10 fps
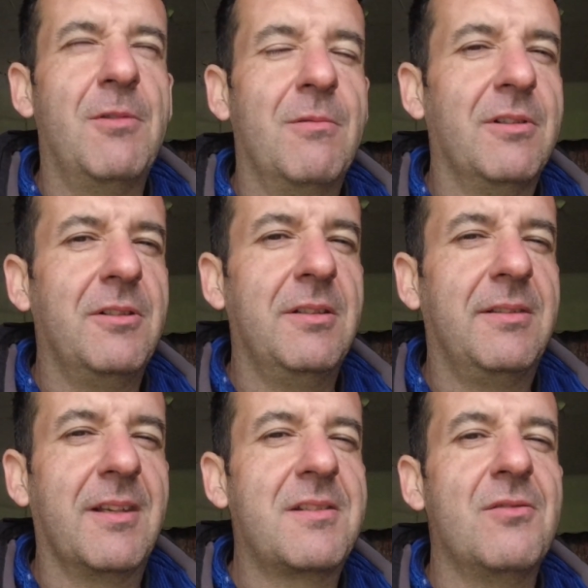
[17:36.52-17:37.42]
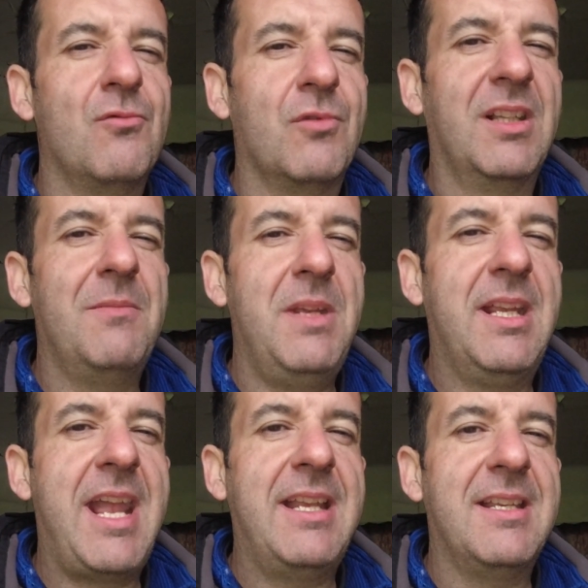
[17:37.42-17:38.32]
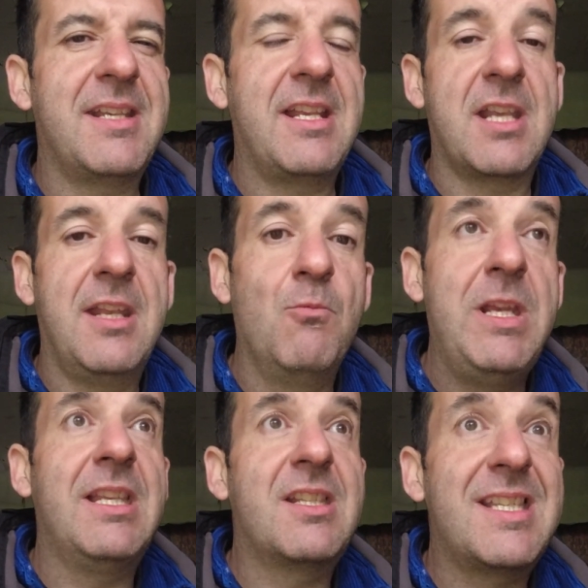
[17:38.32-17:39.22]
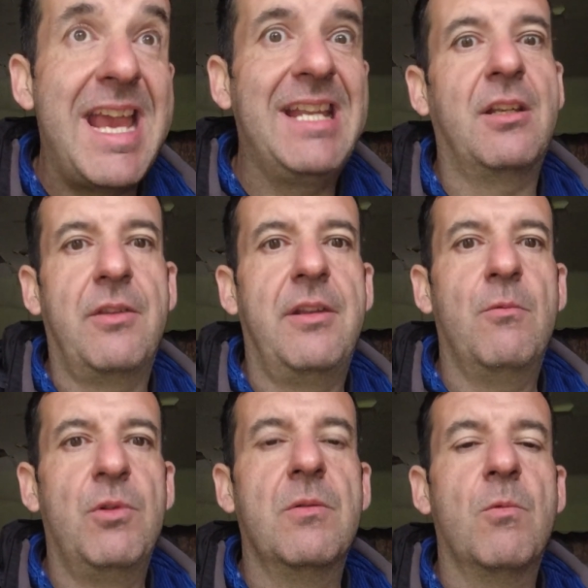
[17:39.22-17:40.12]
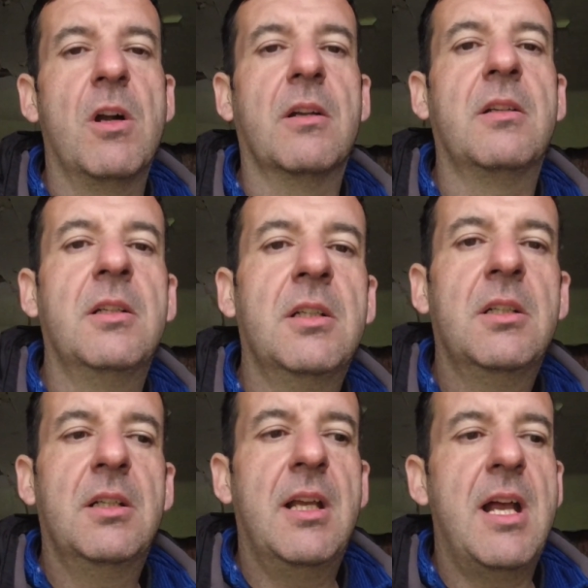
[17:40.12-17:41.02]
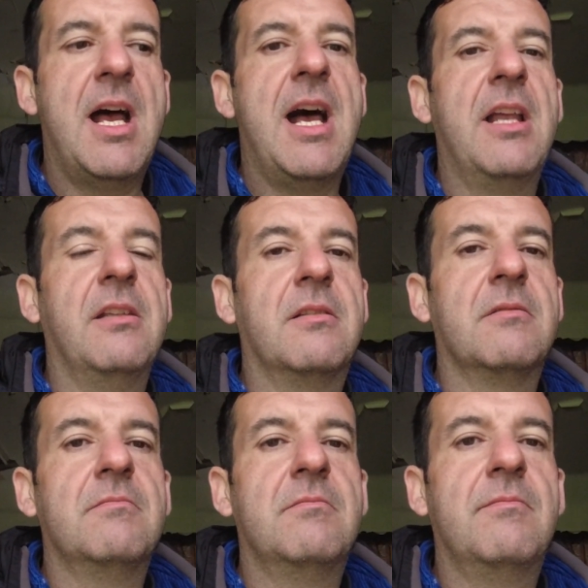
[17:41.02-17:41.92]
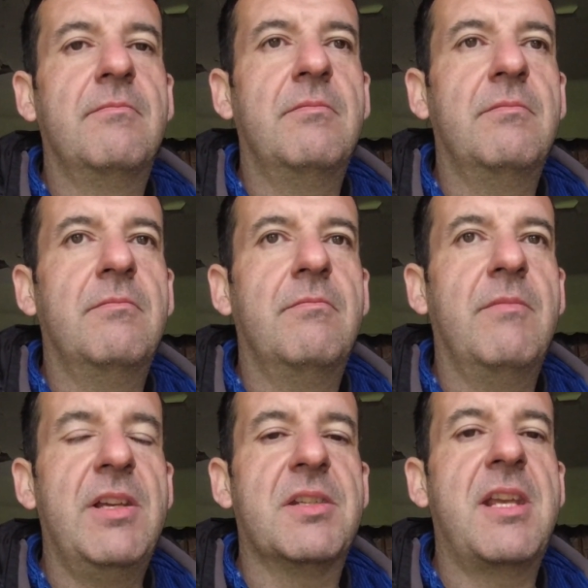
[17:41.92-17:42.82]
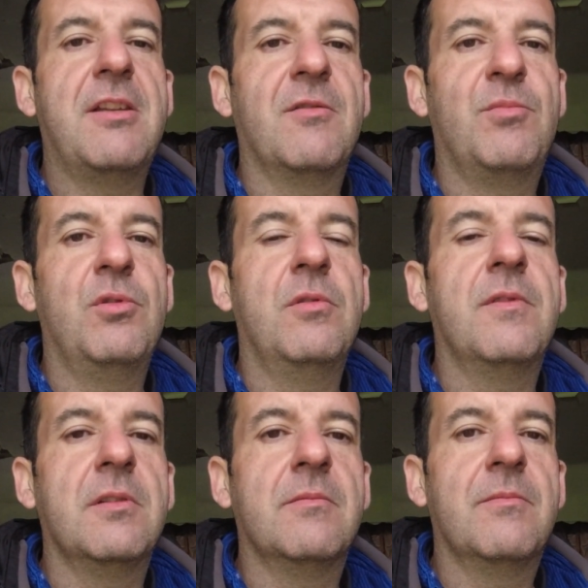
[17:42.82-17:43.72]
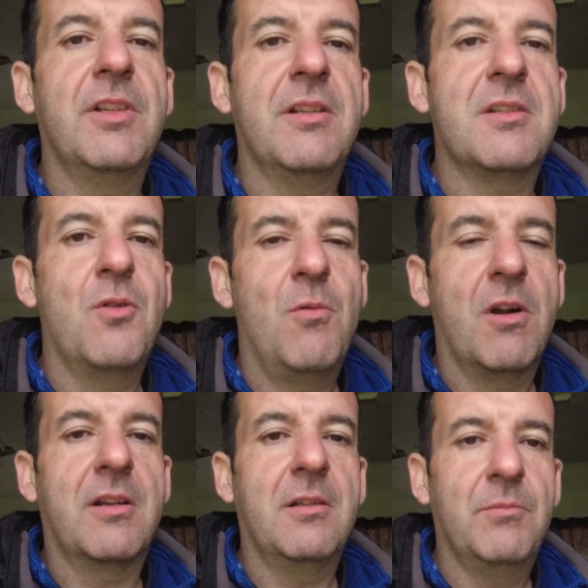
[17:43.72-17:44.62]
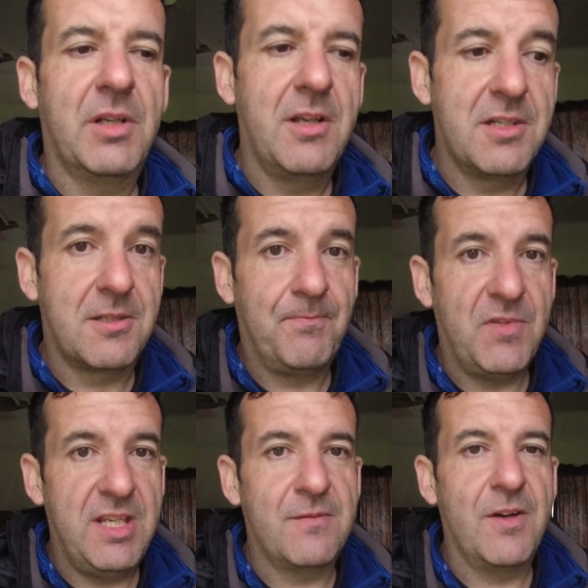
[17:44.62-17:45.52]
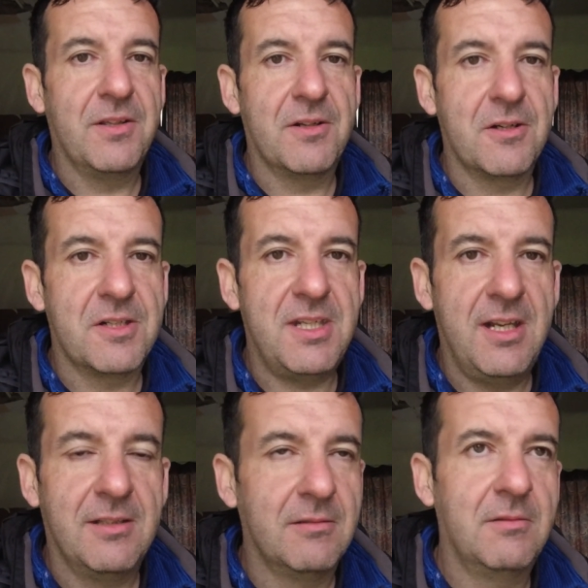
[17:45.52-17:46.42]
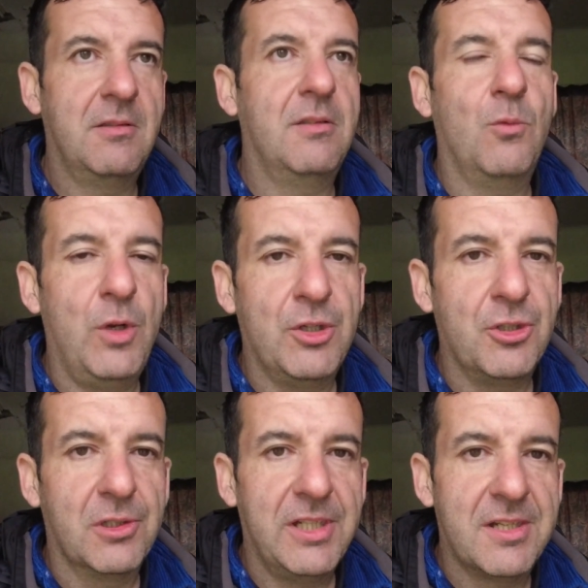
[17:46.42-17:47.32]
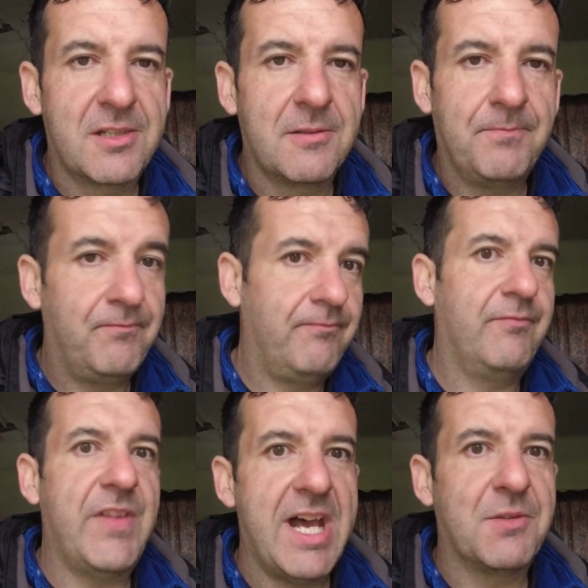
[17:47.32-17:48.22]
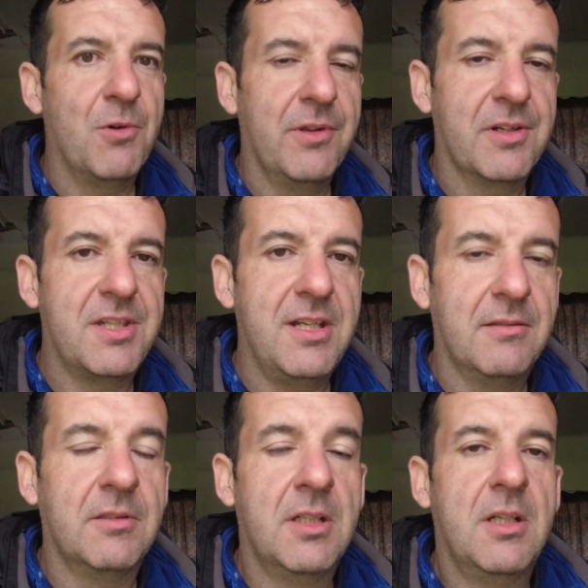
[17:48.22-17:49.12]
what we're doing doesn't really make any sense, and we said that it wouldn't work, and it's kind of proven that it's not working because these funders are saying, "Where's your lease?" That's what they're saying.